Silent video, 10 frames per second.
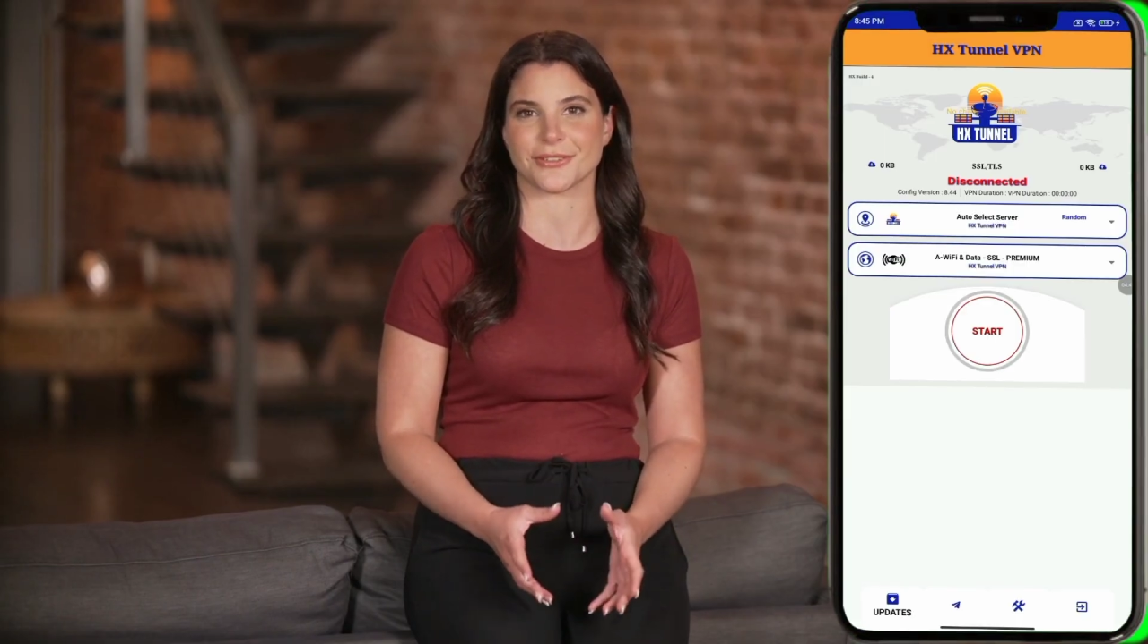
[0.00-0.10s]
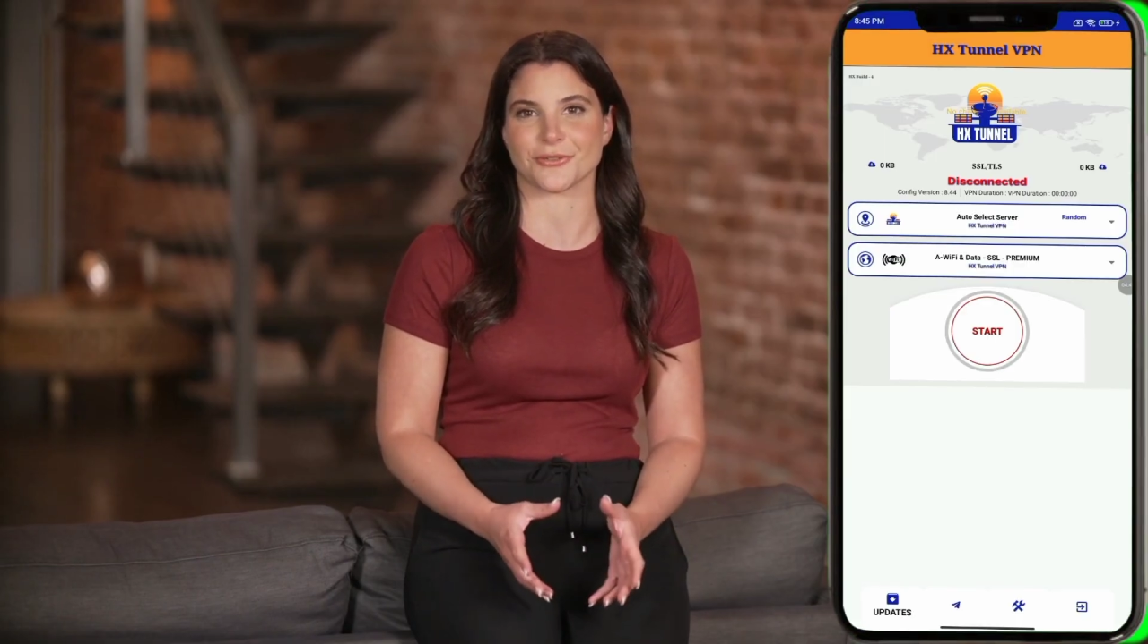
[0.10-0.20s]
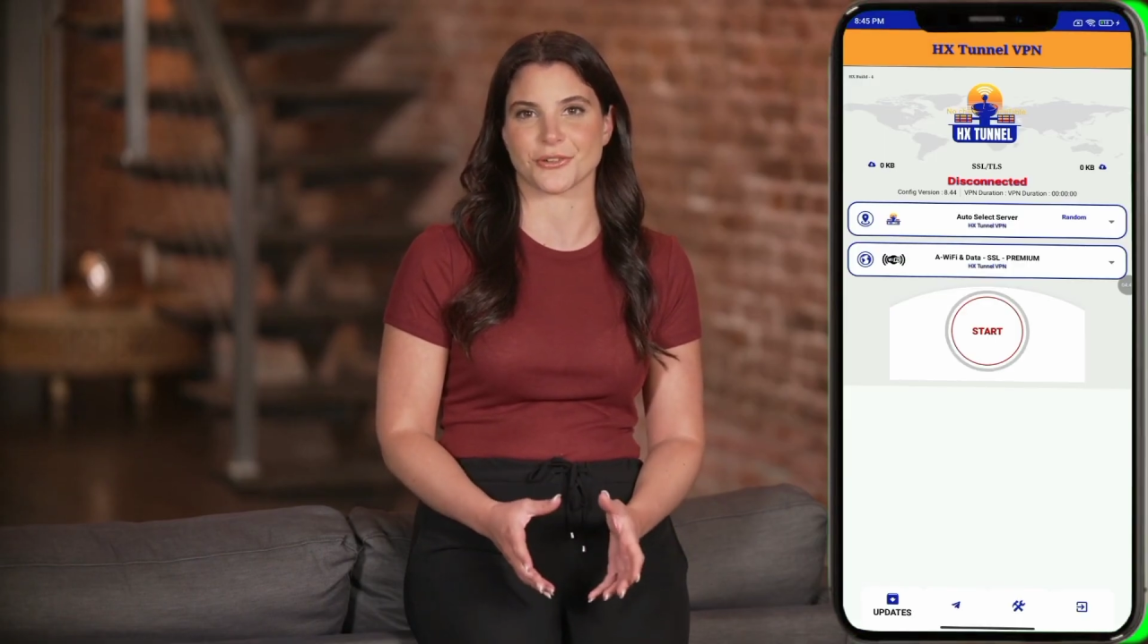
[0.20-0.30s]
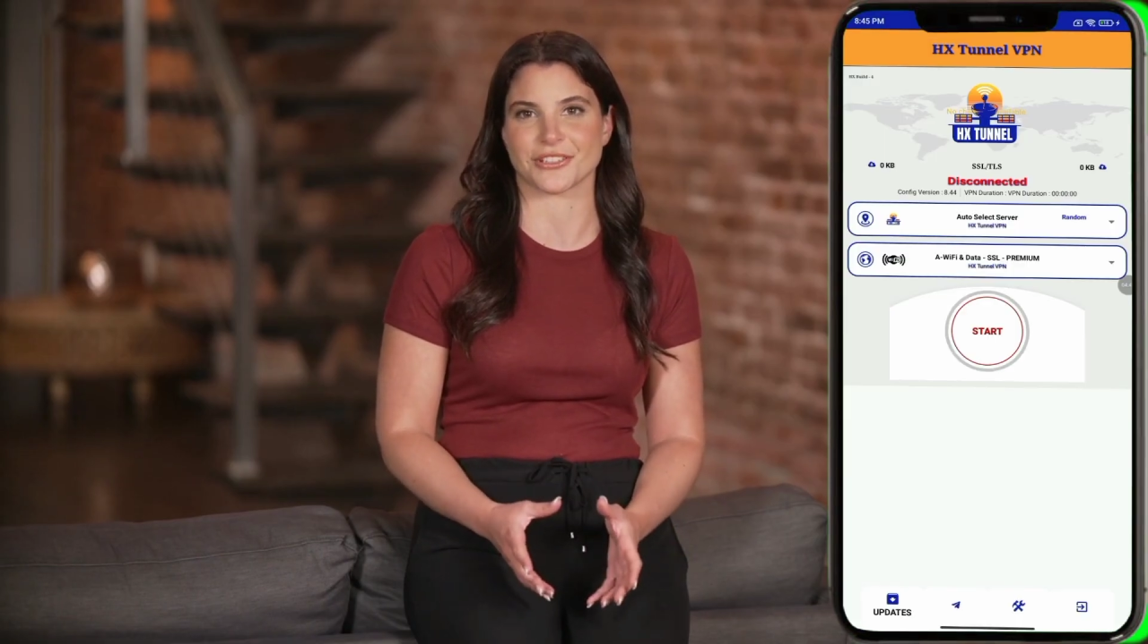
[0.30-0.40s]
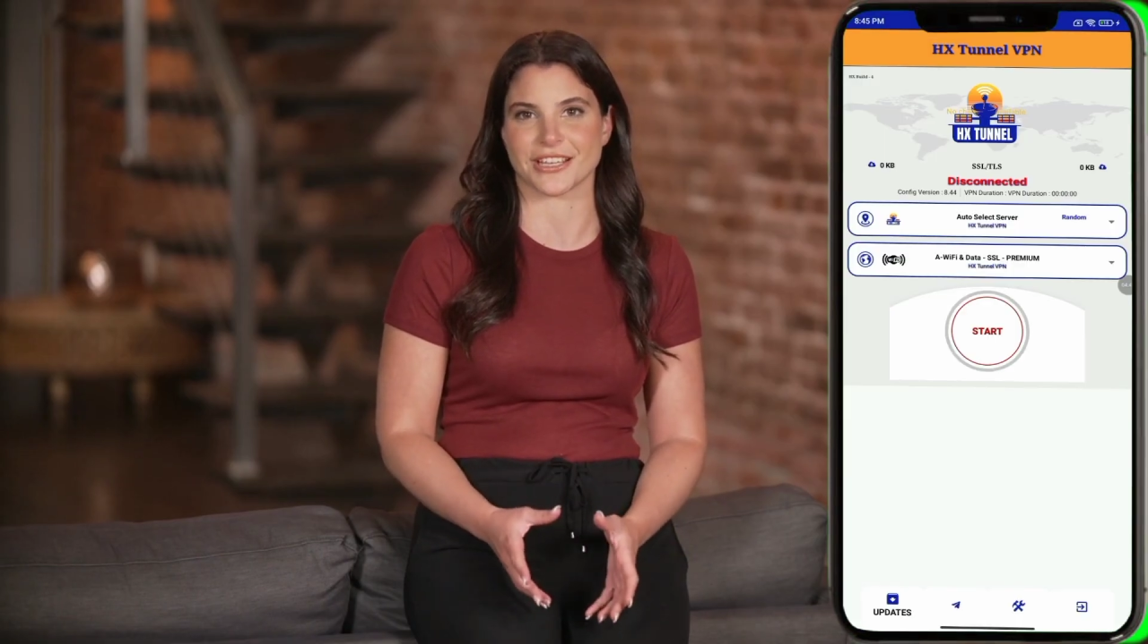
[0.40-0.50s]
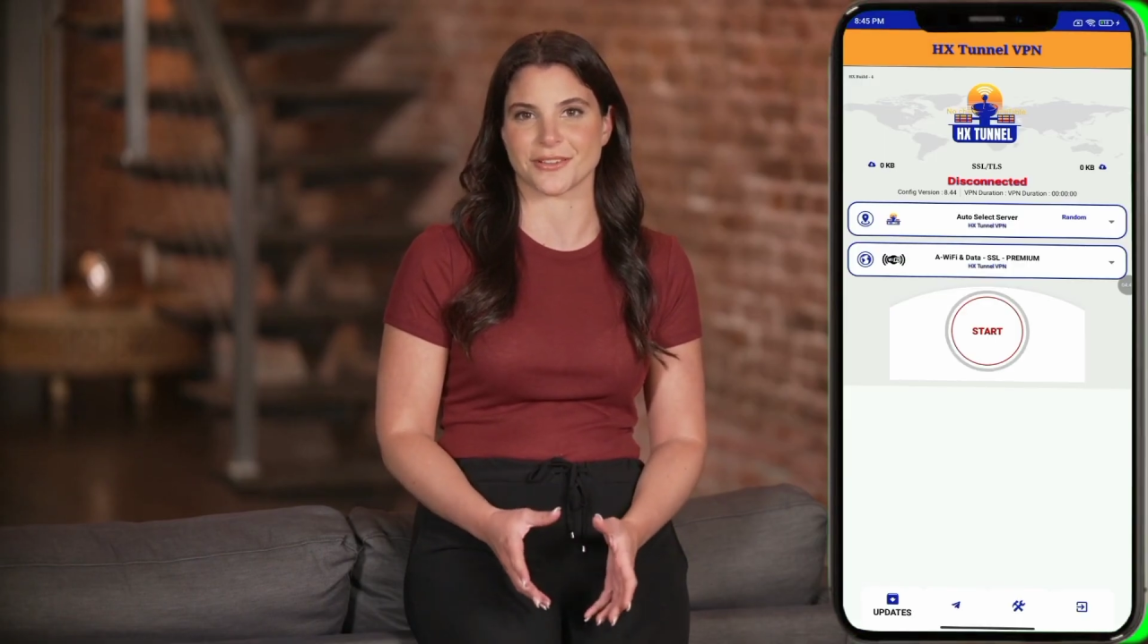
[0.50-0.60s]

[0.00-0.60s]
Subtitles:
You'll see a